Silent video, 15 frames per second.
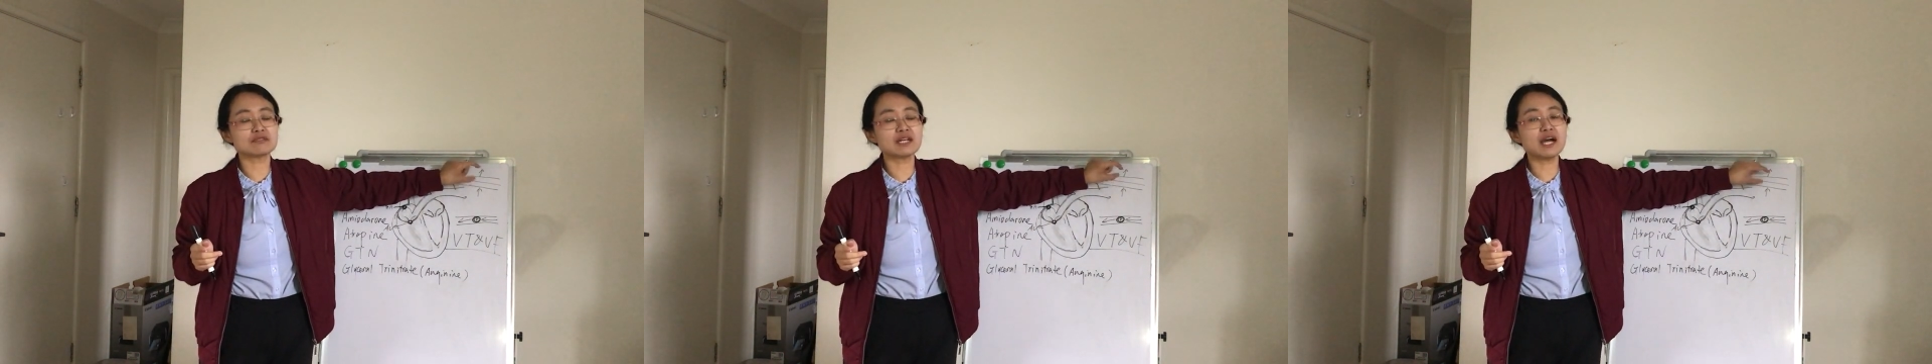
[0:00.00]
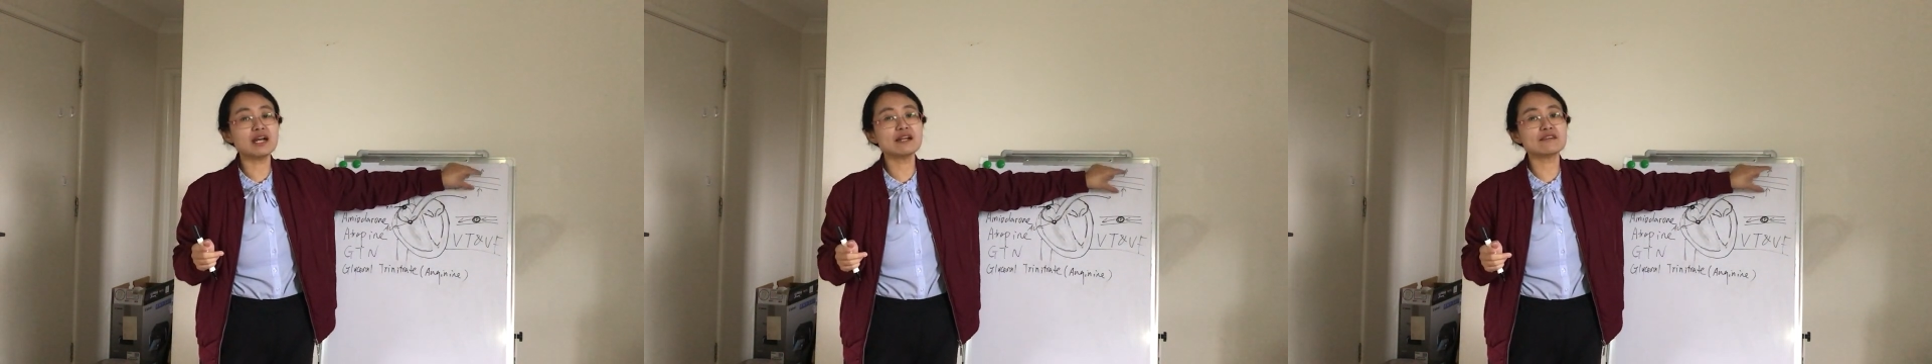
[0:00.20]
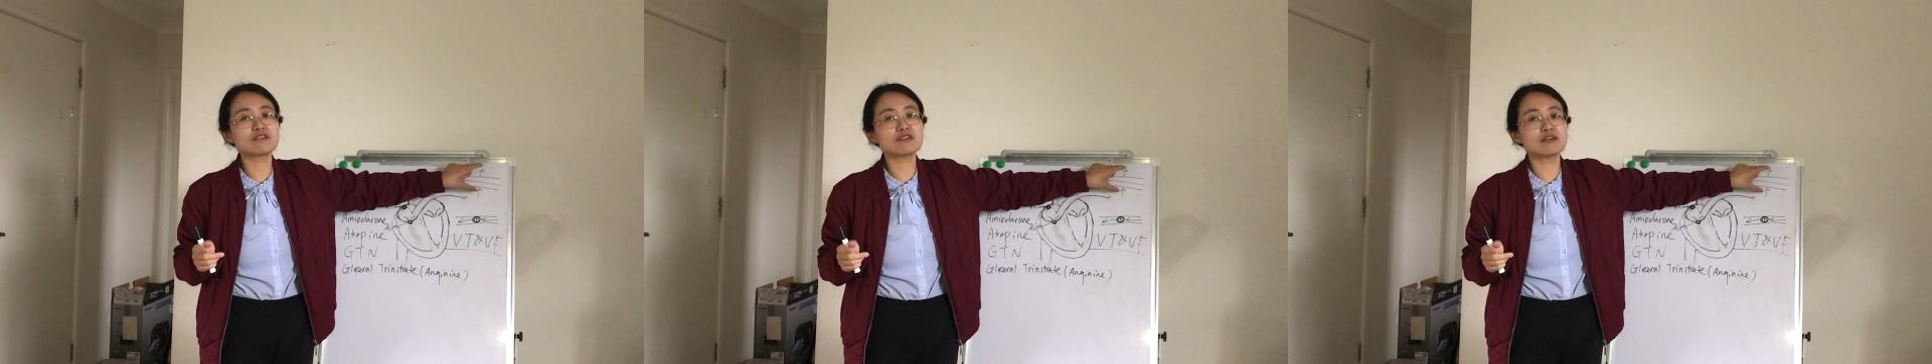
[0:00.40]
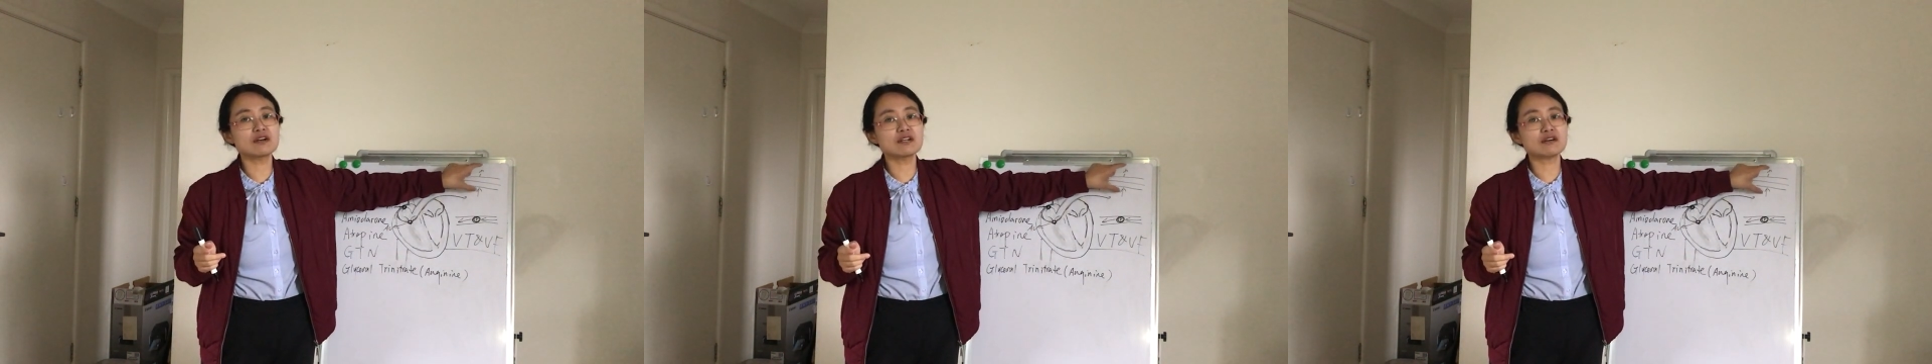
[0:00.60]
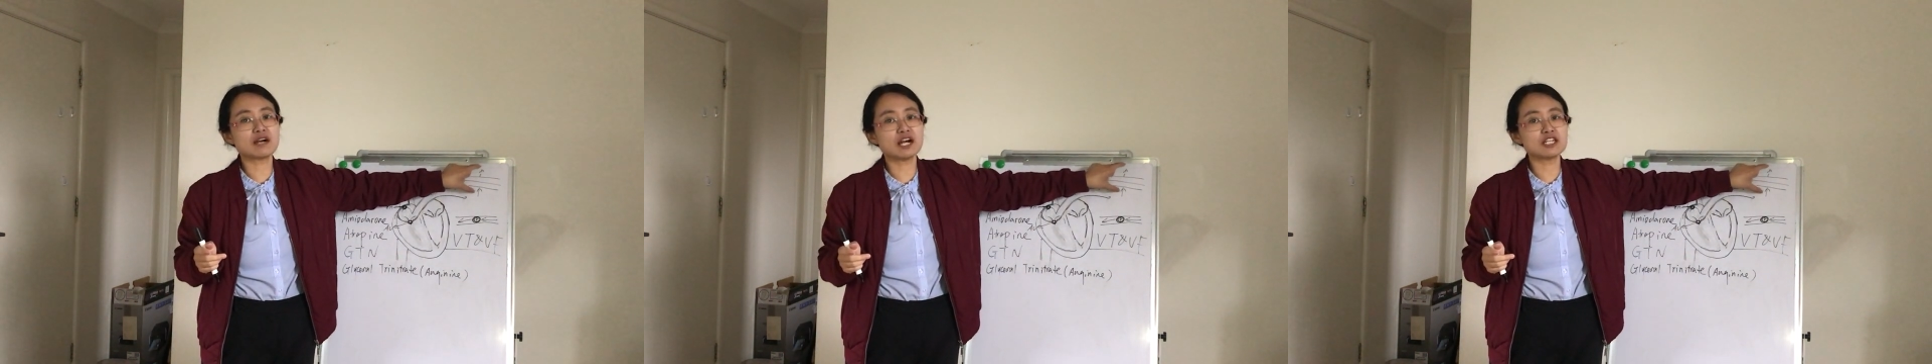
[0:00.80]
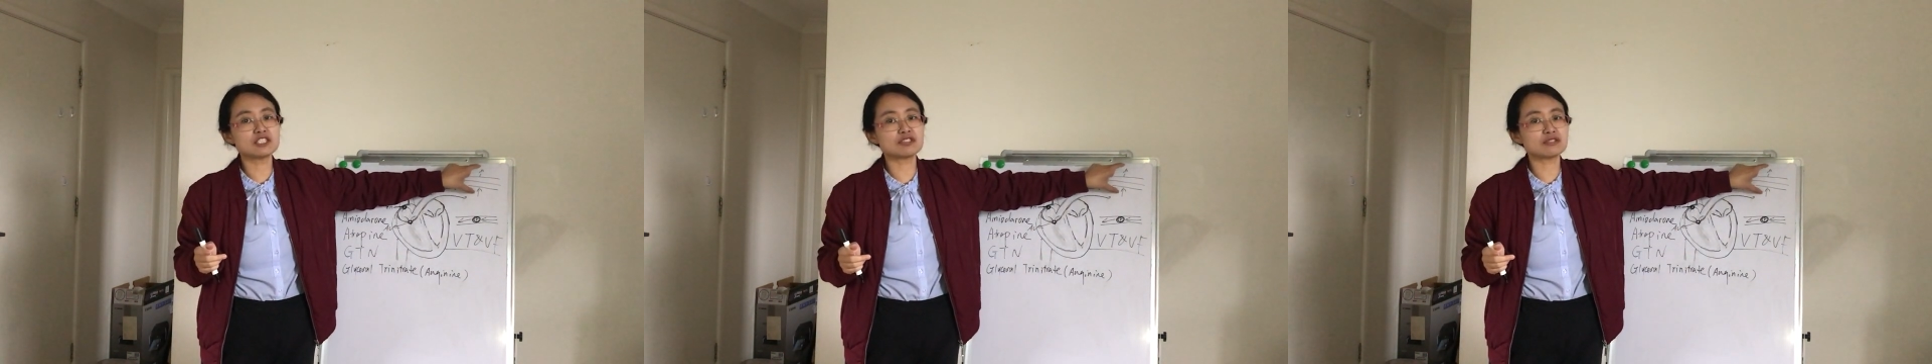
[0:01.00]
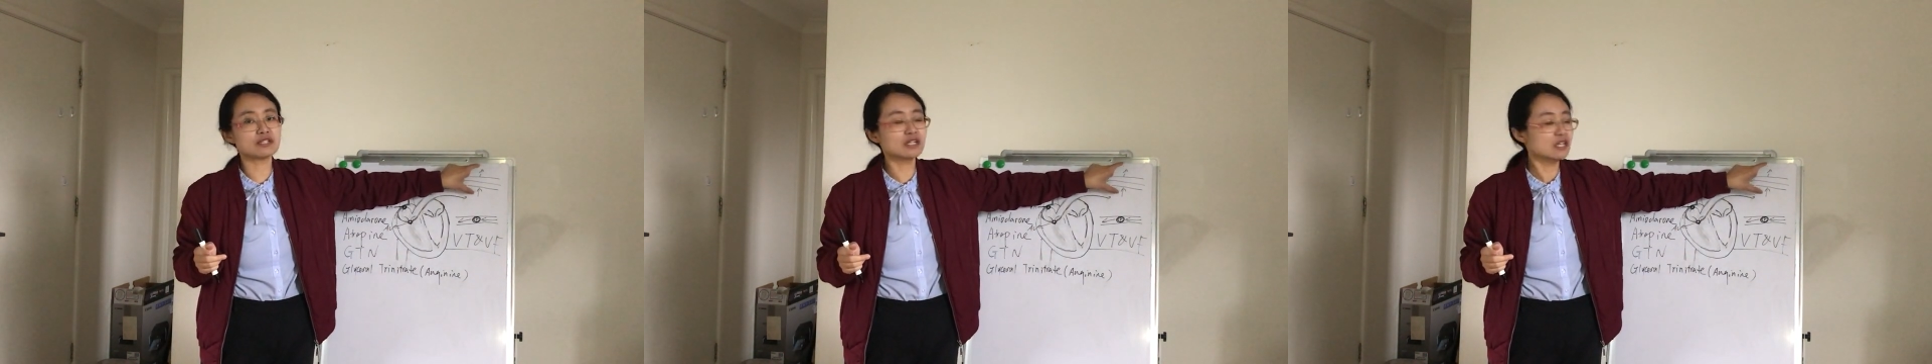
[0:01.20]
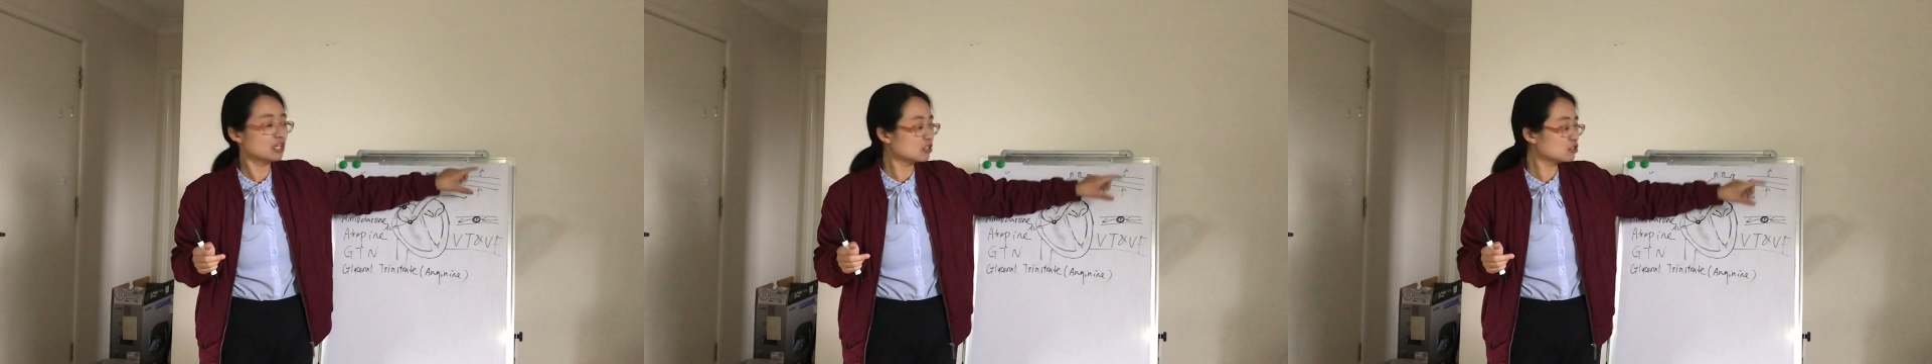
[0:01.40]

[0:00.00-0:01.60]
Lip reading: dilate the coronary artery,